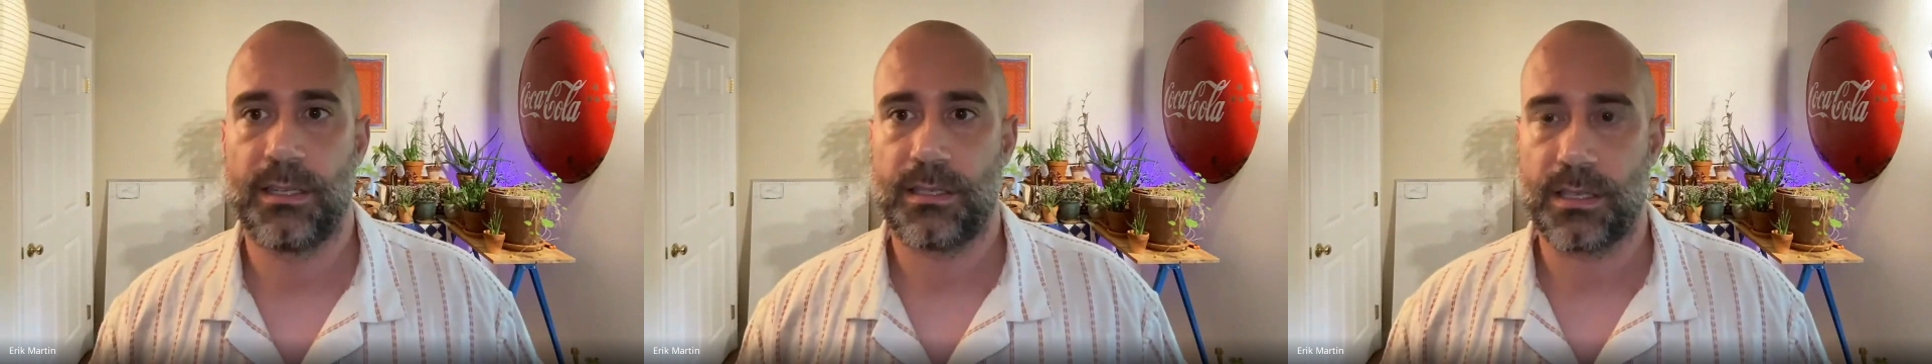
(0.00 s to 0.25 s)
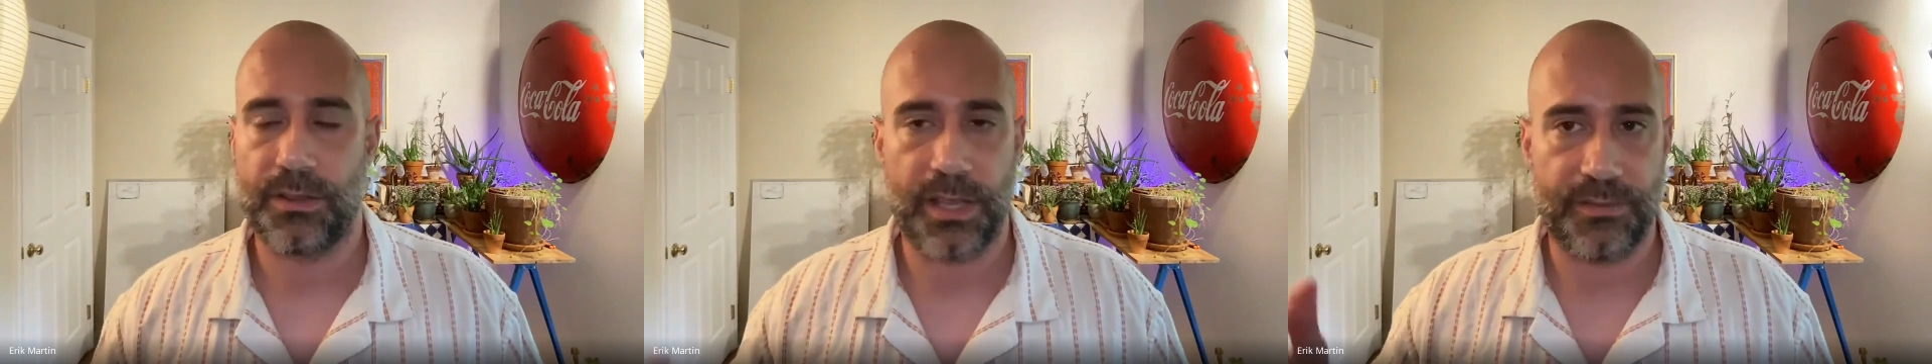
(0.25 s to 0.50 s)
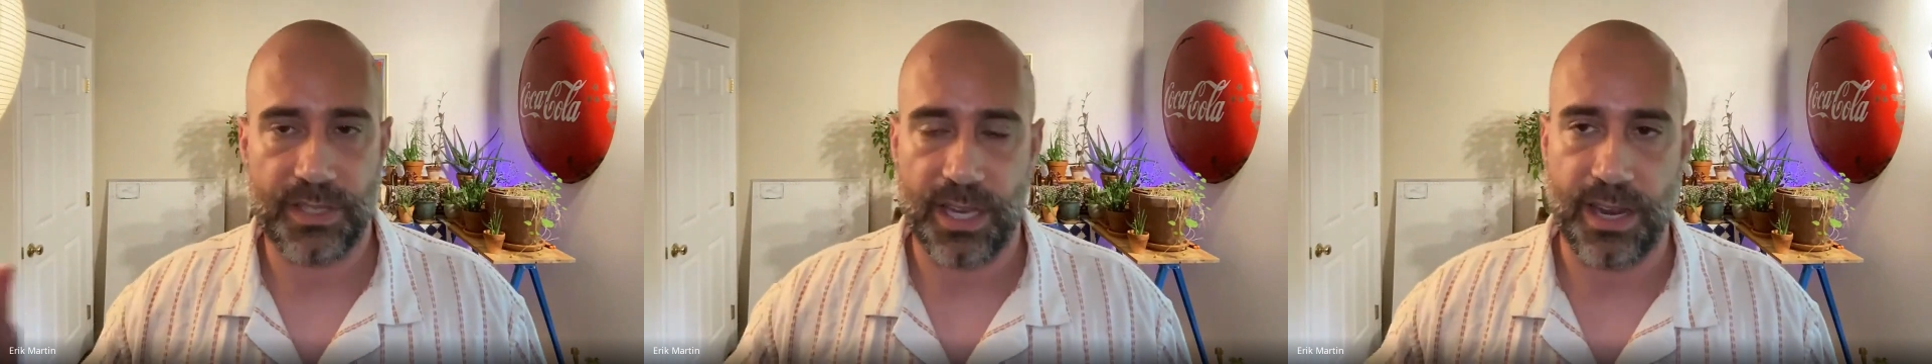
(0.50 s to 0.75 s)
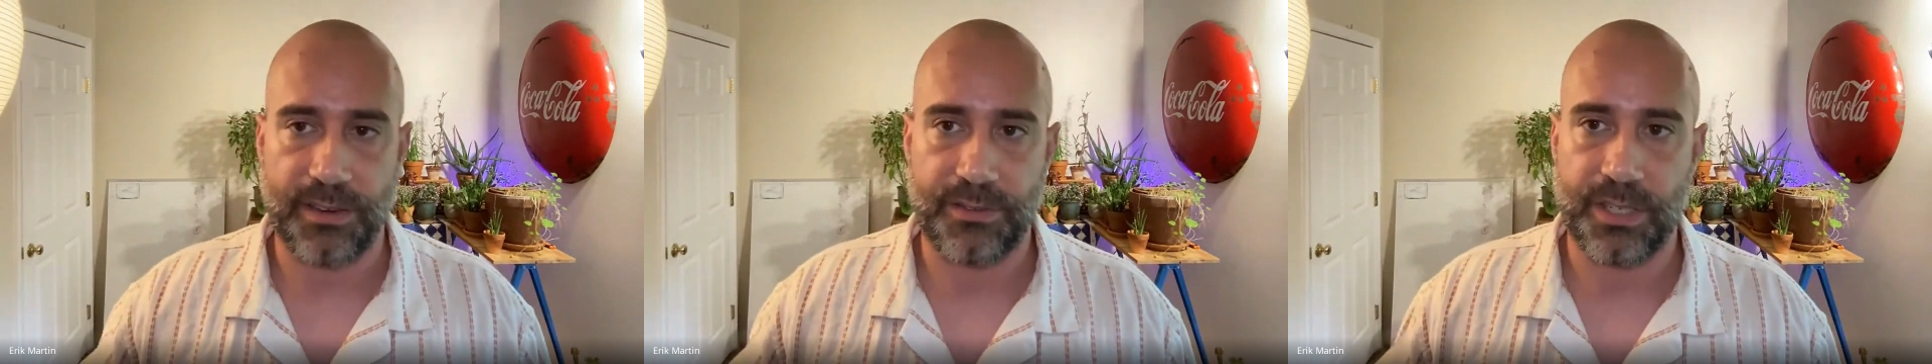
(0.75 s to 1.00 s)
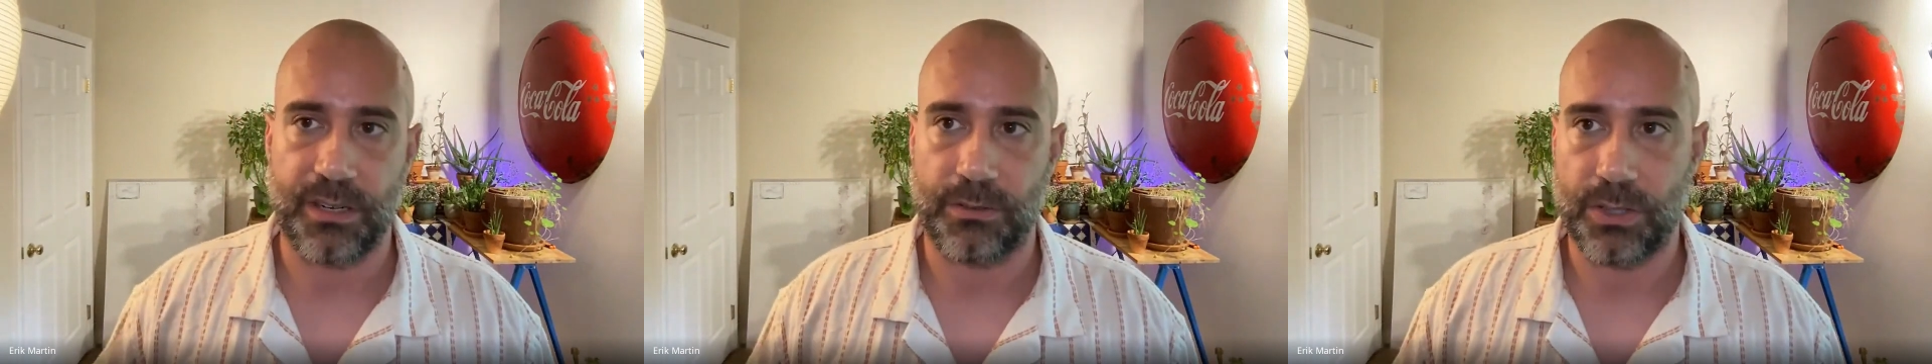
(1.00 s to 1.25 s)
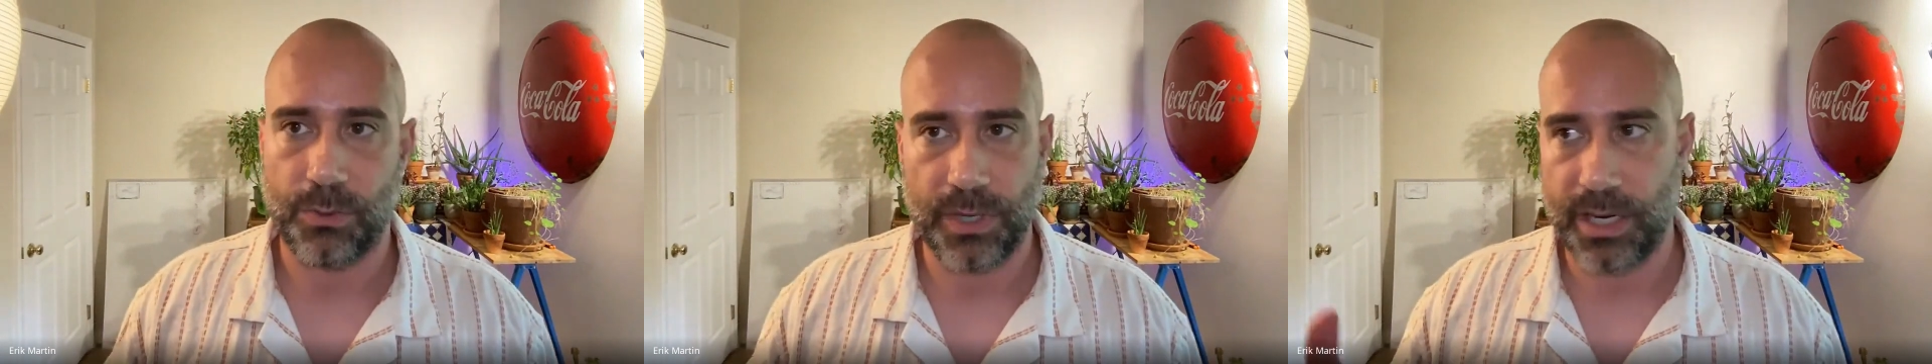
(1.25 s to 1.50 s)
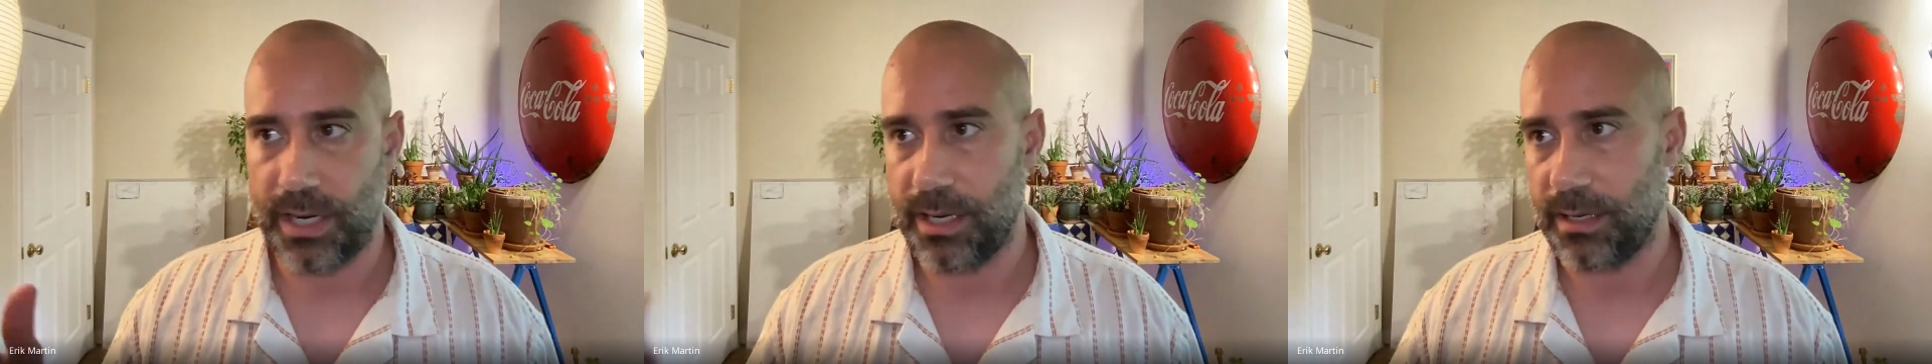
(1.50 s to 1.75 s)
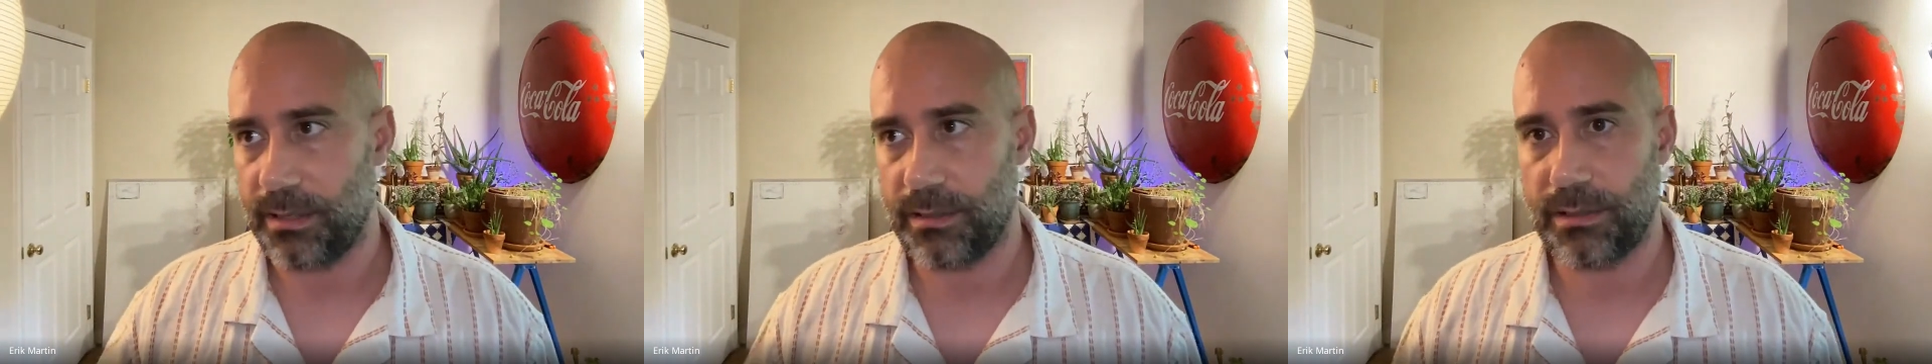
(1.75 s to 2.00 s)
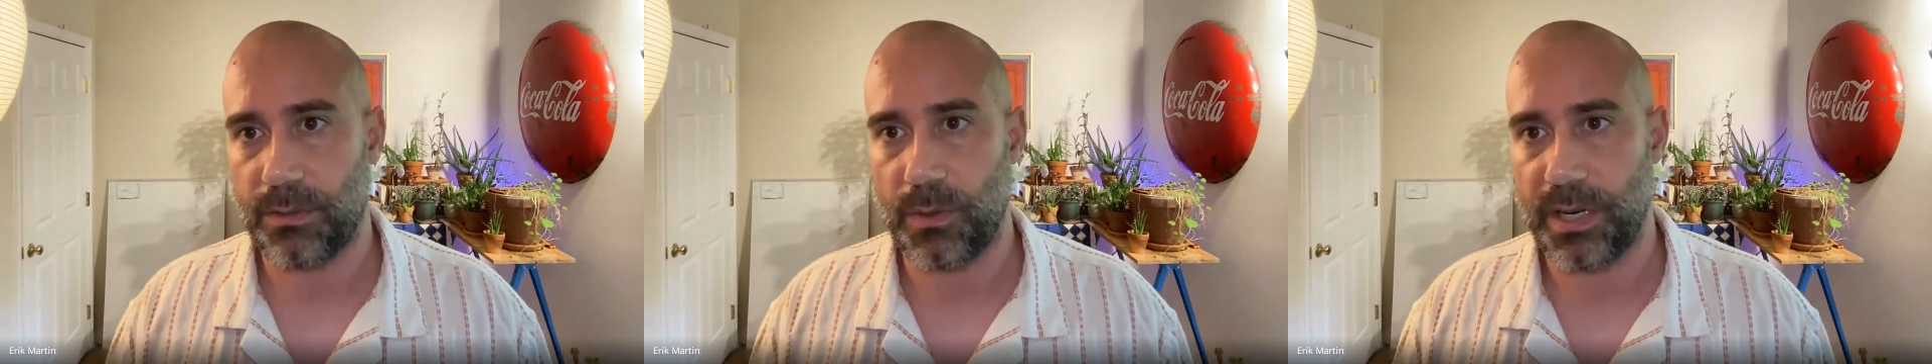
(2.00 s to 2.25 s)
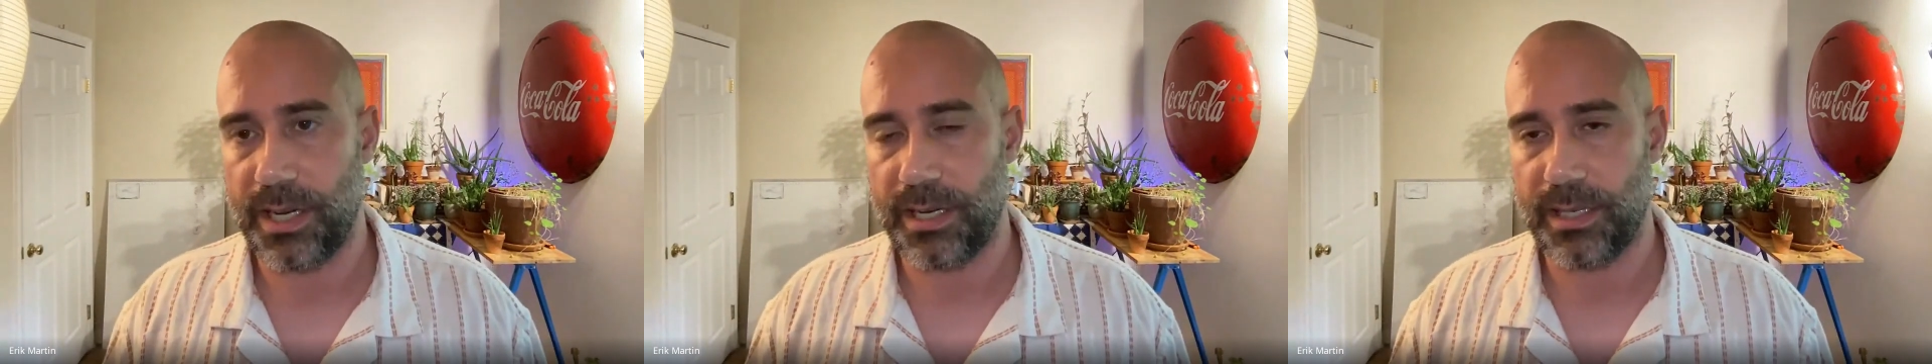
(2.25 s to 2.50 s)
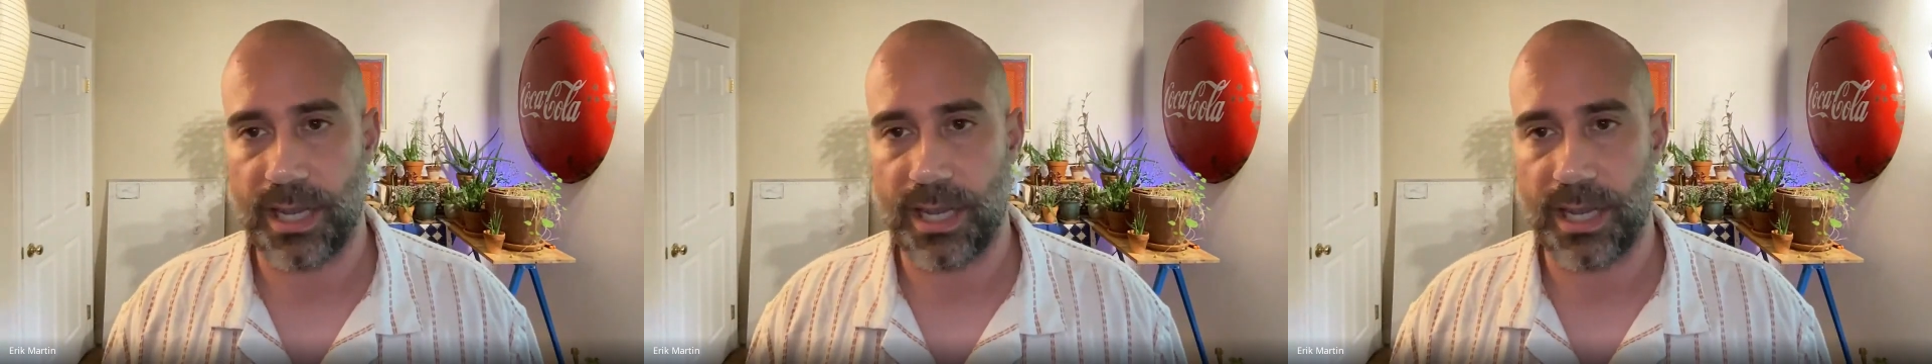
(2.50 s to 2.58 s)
So they've saved, 20